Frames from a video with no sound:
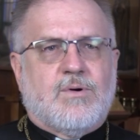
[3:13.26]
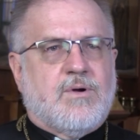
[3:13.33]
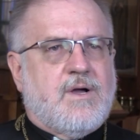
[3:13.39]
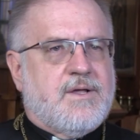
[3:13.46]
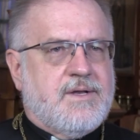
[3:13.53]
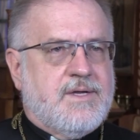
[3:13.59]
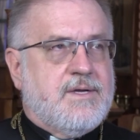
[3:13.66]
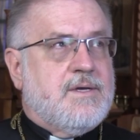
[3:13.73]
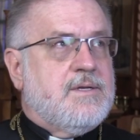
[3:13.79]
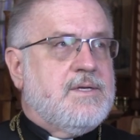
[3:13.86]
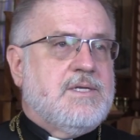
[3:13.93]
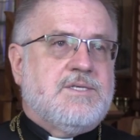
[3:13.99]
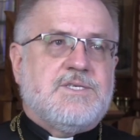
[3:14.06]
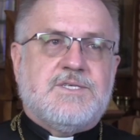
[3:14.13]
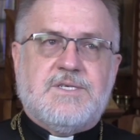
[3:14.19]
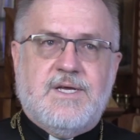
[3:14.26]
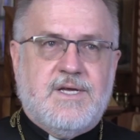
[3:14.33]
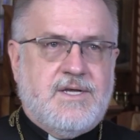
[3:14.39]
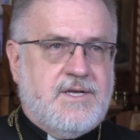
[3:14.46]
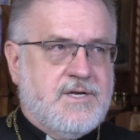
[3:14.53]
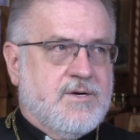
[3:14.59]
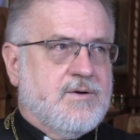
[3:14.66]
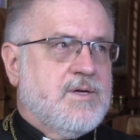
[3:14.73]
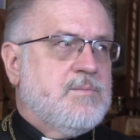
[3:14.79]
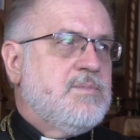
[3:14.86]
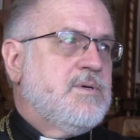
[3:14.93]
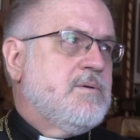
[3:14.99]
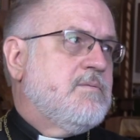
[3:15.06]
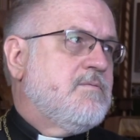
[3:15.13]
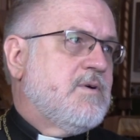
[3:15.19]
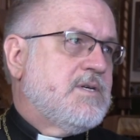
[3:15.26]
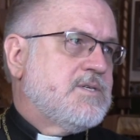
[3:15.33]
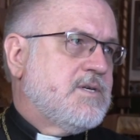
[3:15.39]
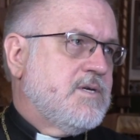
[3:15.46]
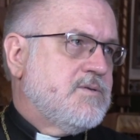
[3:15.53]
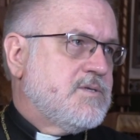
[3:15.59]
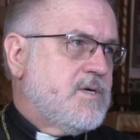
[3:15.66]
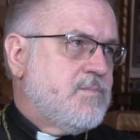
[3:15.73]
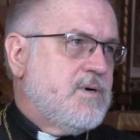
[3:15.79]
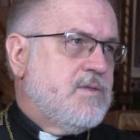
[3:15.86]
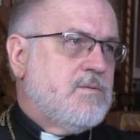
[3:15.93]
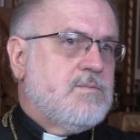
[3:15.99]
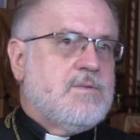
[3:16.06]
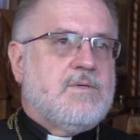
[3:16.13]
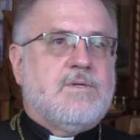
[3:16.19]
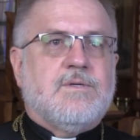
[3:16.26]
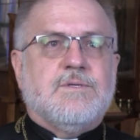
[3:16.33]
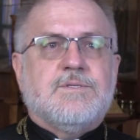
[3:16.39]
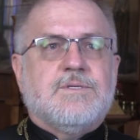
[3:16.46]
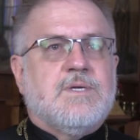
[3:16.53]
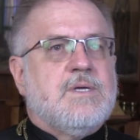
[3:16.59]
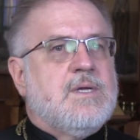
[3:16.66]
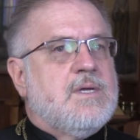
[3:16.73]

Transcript: brought in and stay here and put frescoes up on the walls